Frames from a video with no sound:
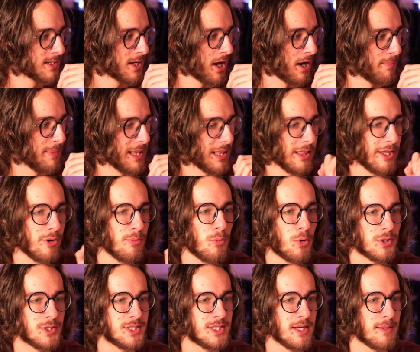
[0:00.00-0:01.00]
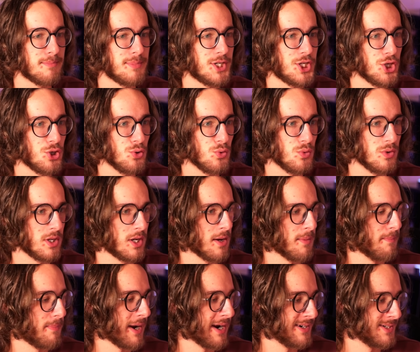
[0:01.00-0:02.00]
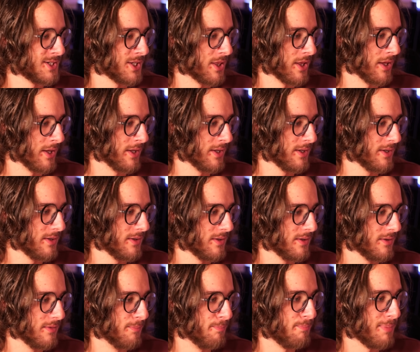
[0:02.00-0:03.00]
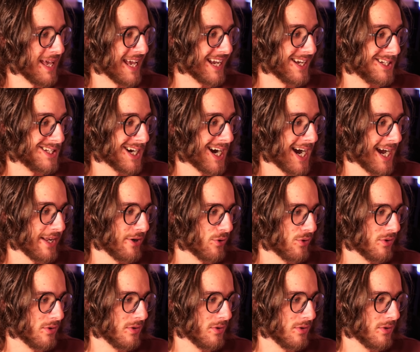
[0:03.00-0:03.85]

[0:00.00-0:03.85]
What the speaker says: got to be a little more subdued compared to the big title.